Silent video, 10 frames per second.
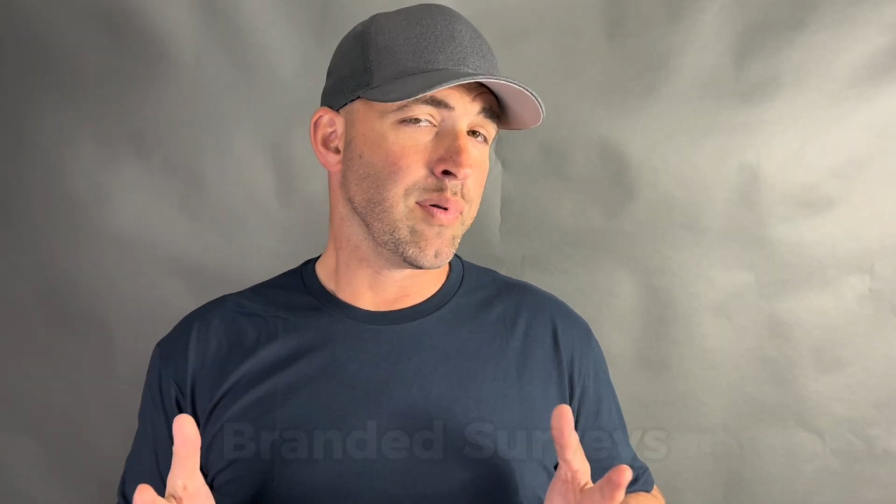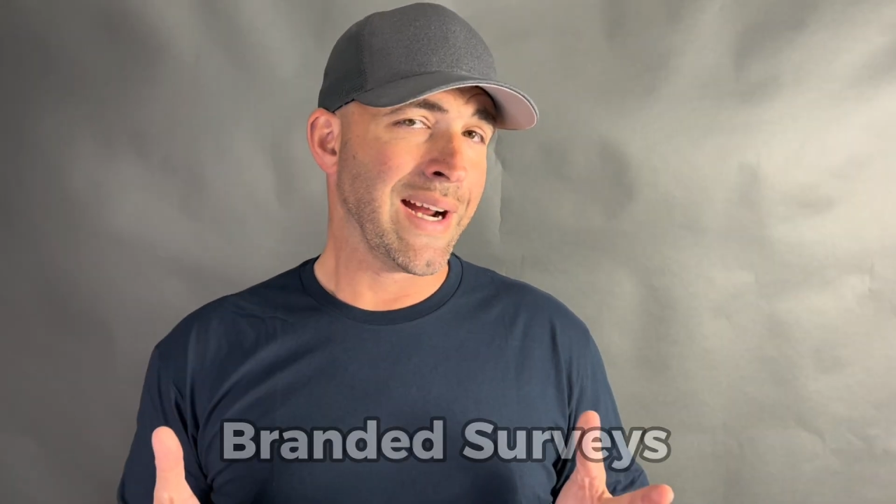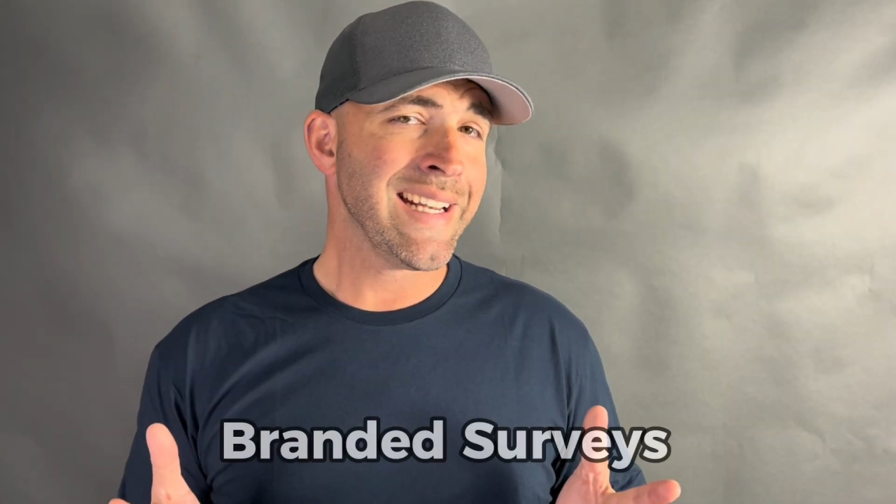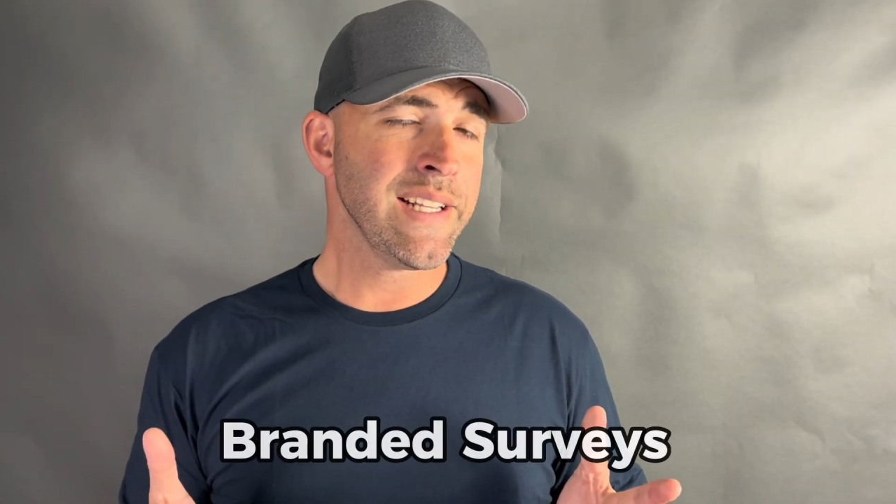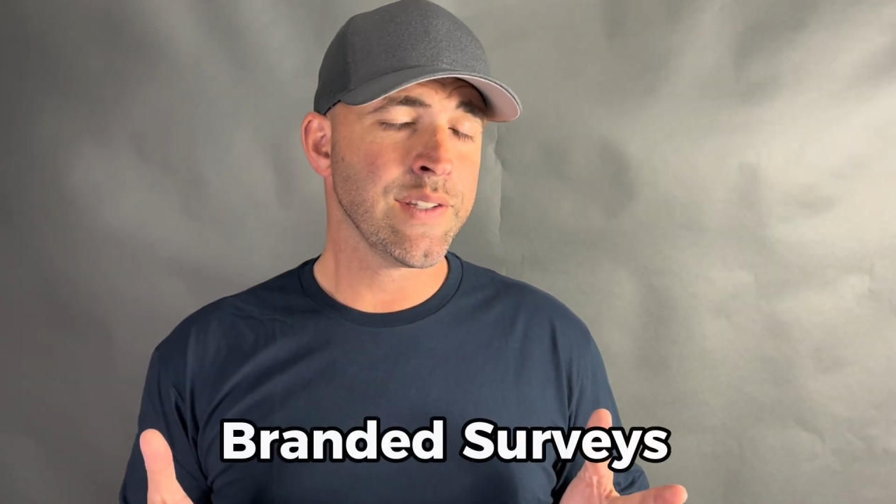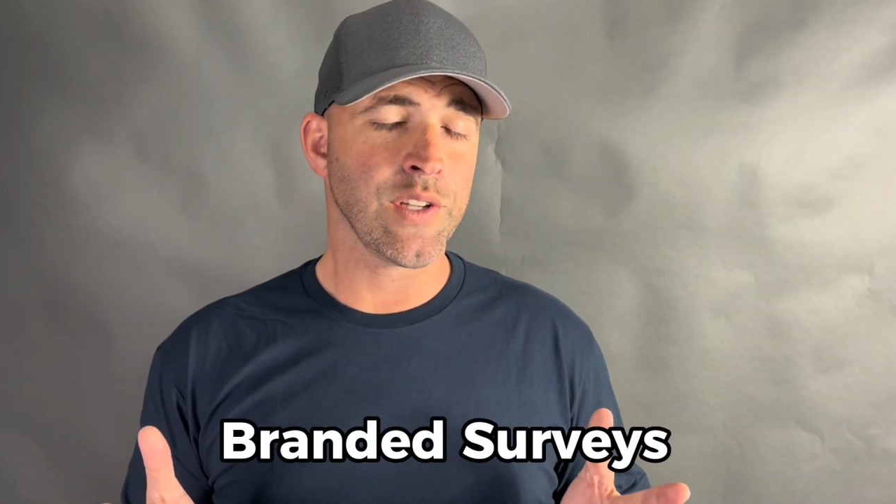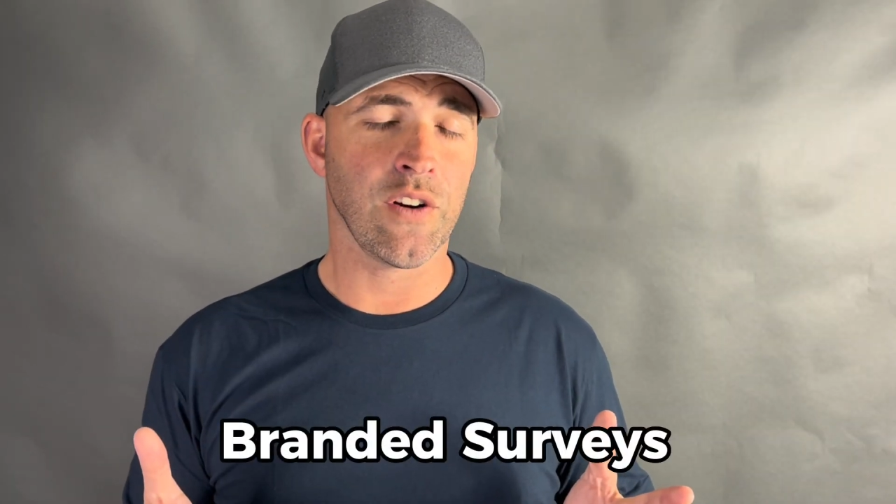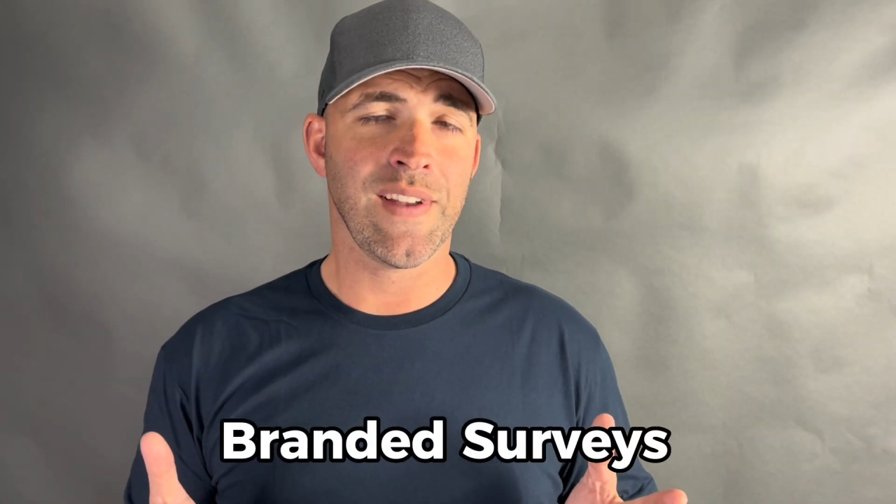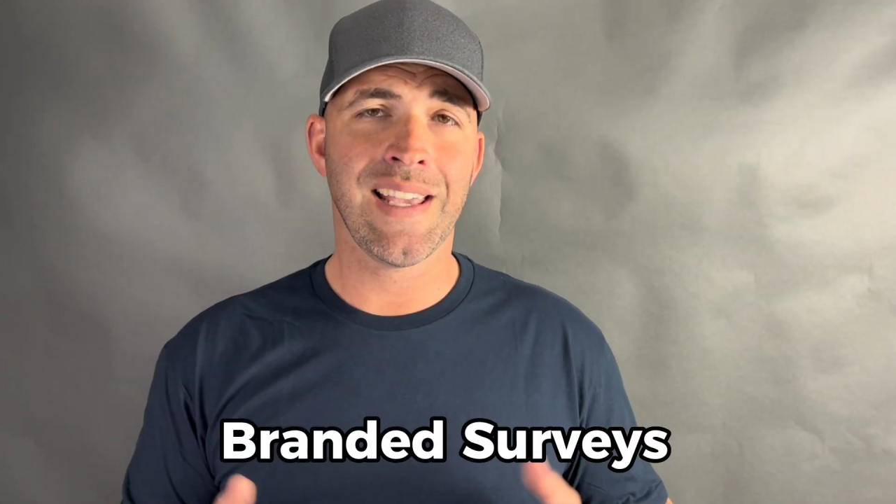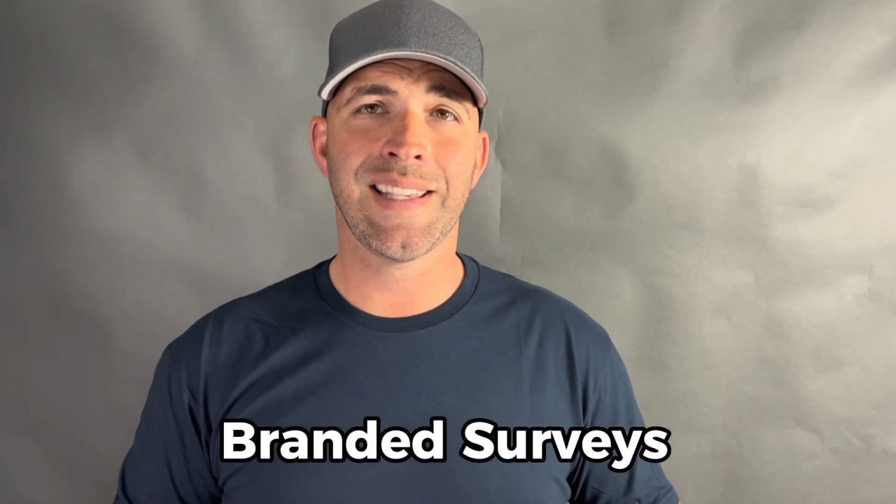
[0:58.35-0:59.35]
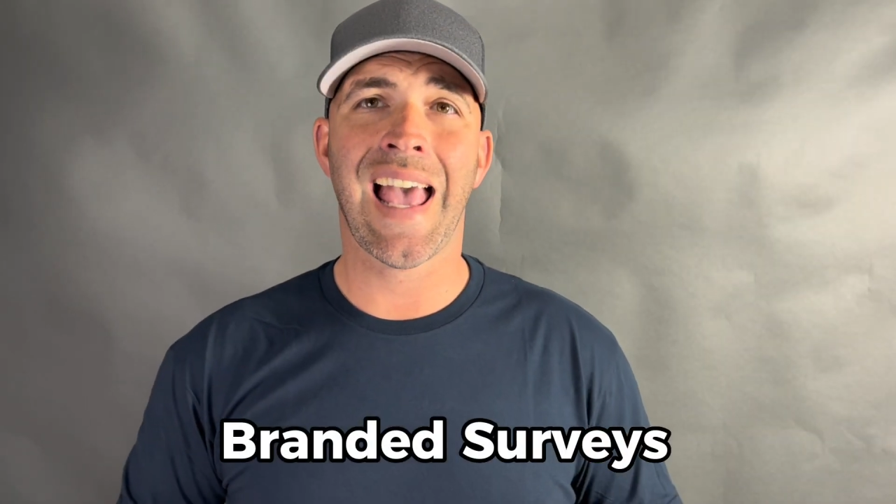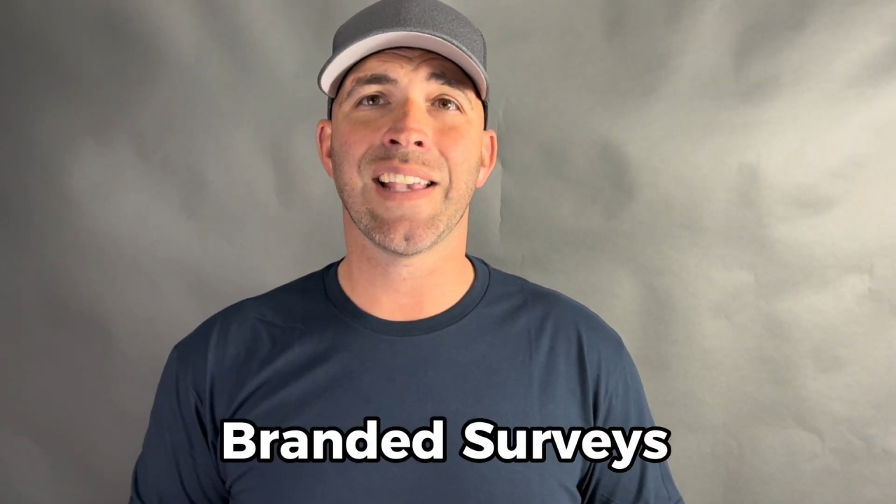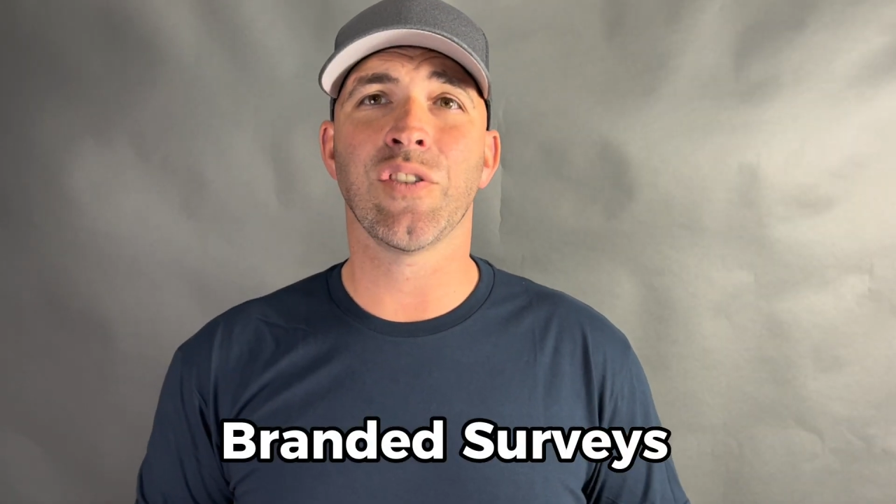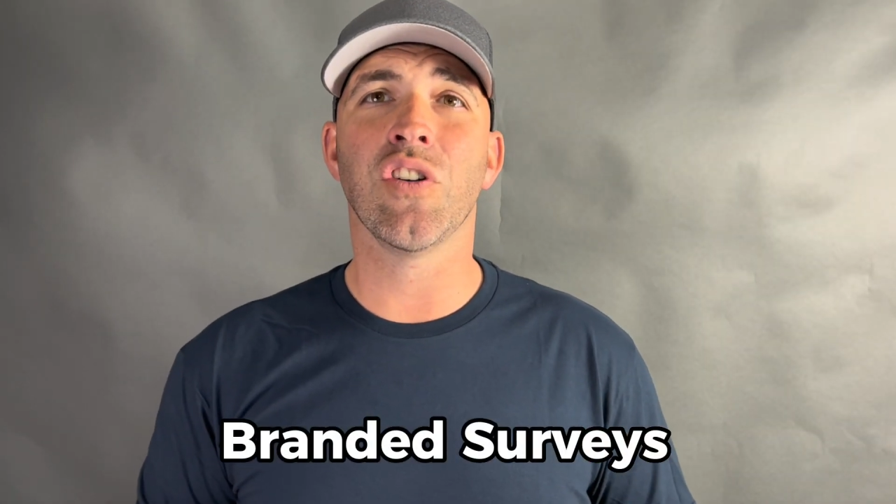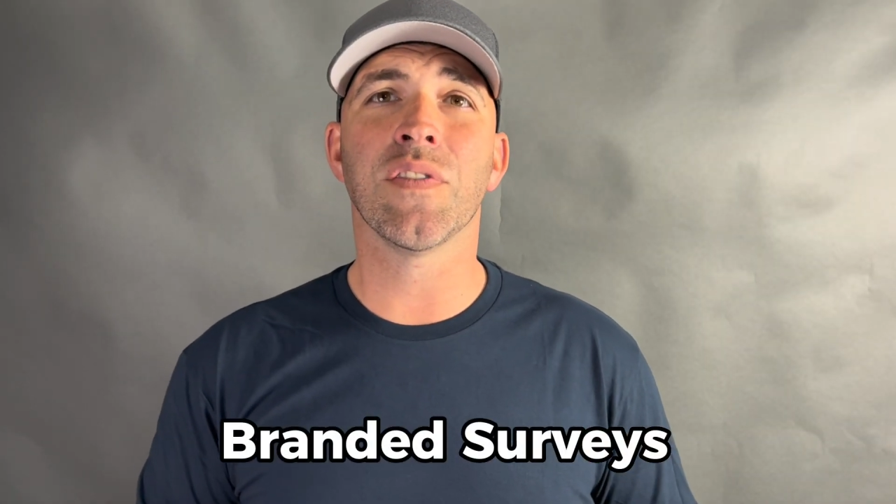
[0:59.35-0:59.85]
Branded Surveys
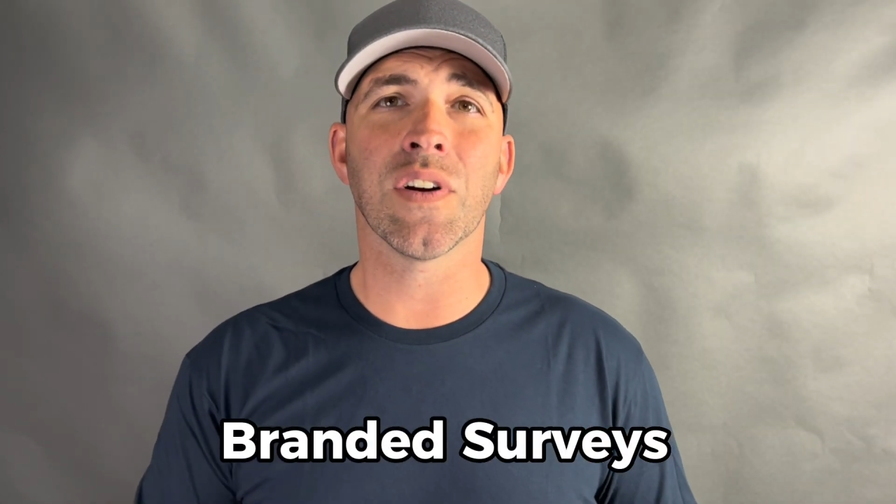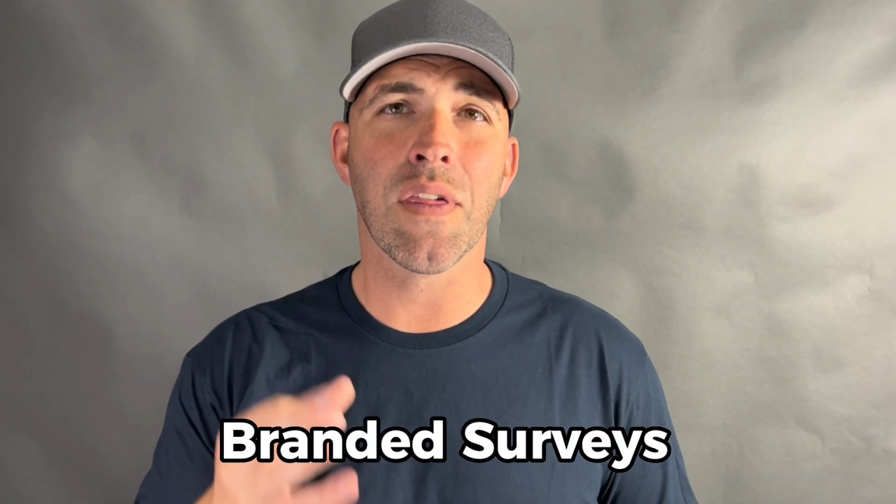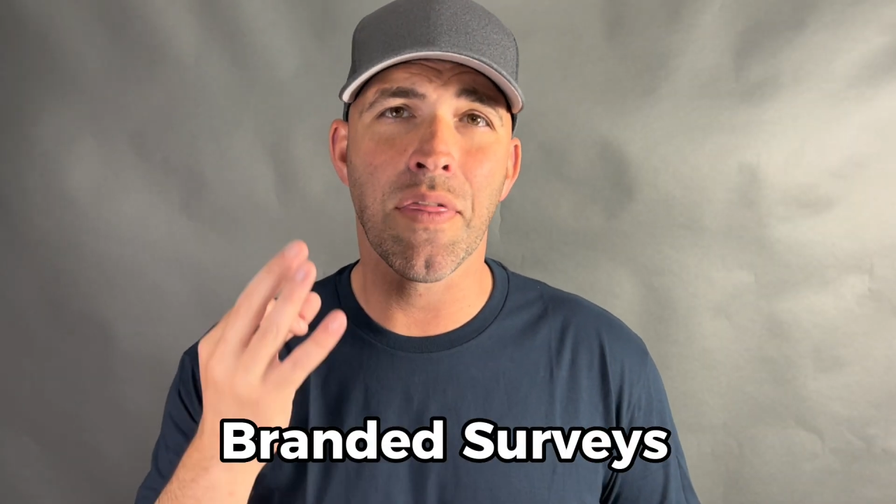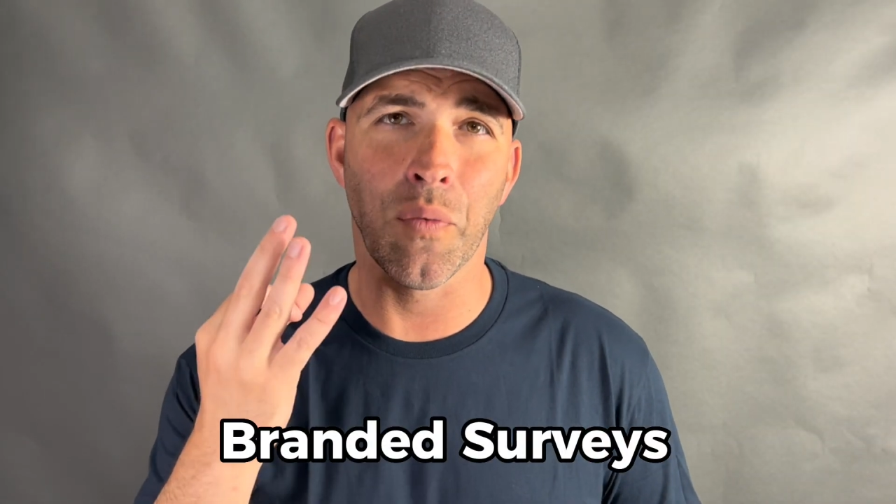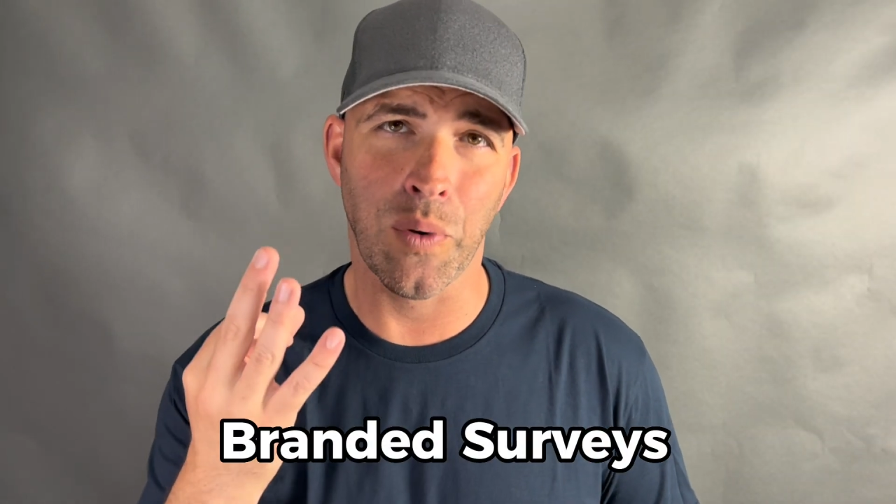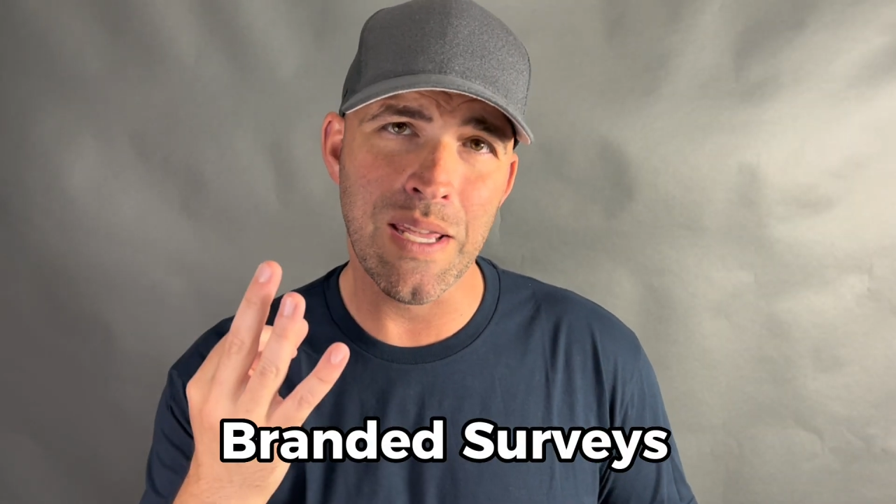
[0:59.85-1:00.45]
has over 3